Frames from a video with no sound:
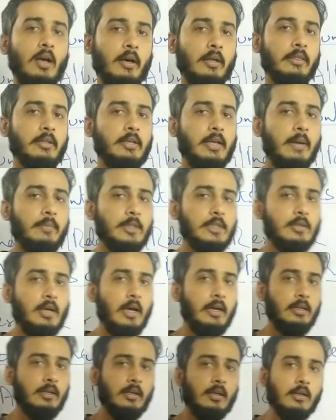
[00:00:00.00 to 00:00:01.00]
on the debit
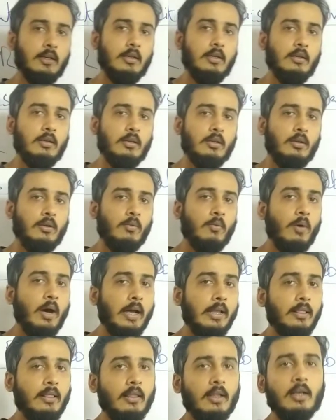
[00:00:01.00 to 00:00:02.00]
side,
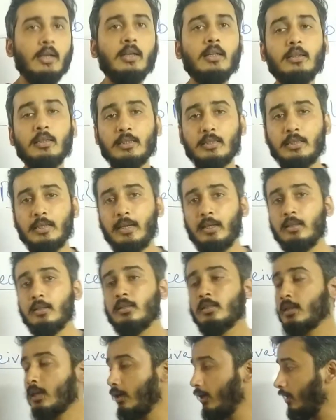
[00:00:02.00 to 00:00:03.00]
while the
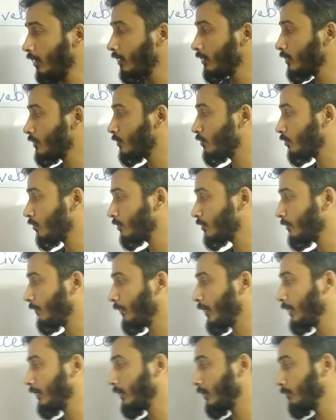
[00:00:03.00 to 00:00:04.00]
sales are the source of
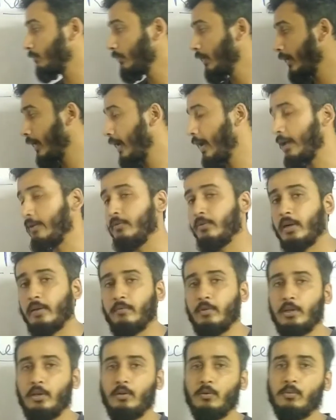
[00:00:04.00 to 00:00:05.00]
income and
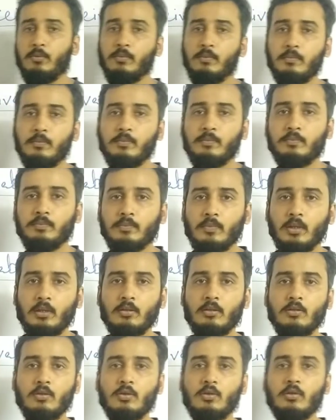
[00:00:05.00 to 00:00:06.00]
revenue.
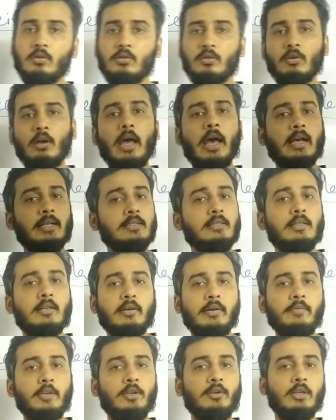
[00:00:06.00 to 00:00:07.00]
So as the
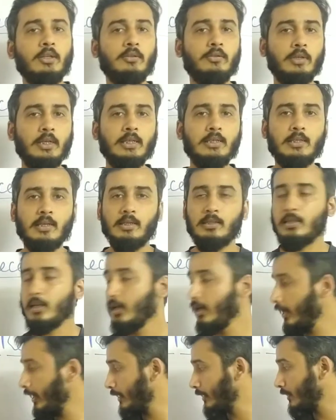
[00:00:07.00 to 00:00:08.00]
revenue increases,
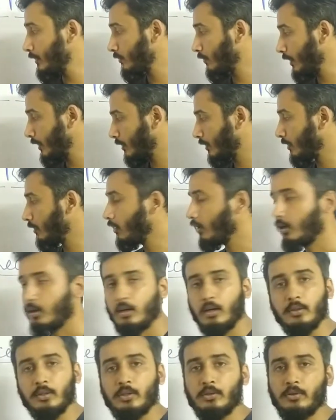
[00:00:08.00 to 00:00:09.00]
it is written
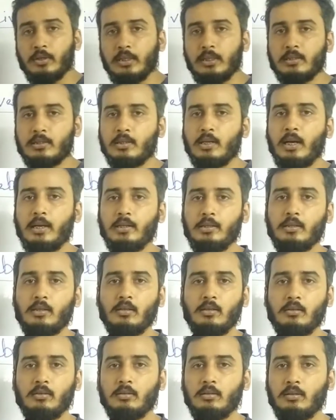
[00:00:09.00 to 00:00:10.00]
on the credit side.
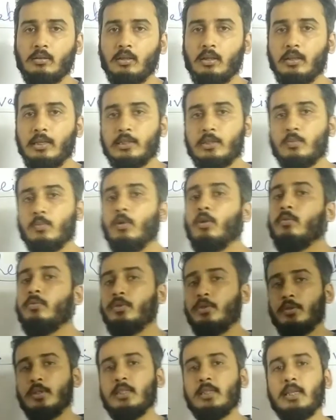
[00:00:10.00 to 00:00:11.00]
Now let's
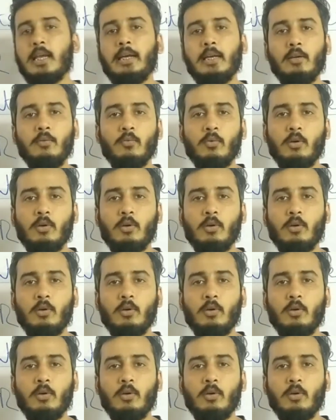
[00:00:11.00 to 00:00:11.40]
move to the second